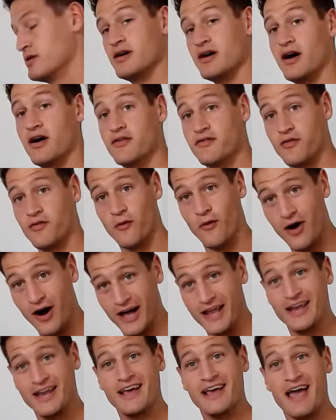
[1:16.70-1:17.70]

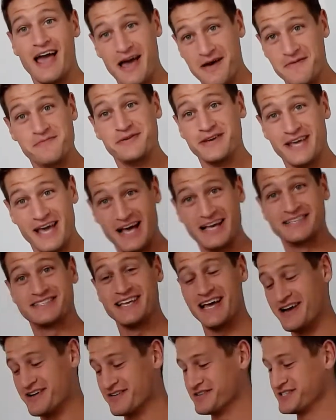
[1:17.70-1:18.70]
what MBS
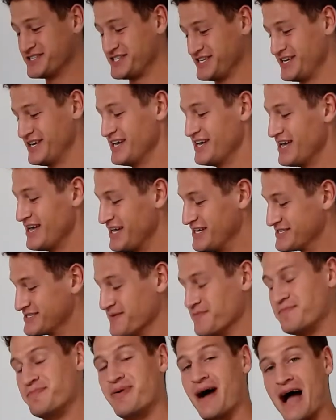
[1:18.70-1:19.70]
Energy is
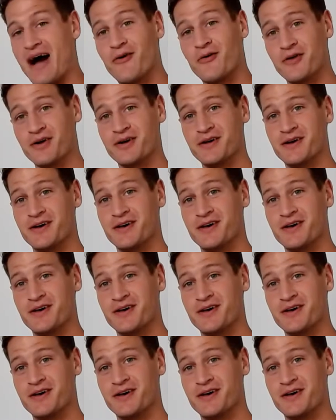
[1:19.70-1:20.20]
about,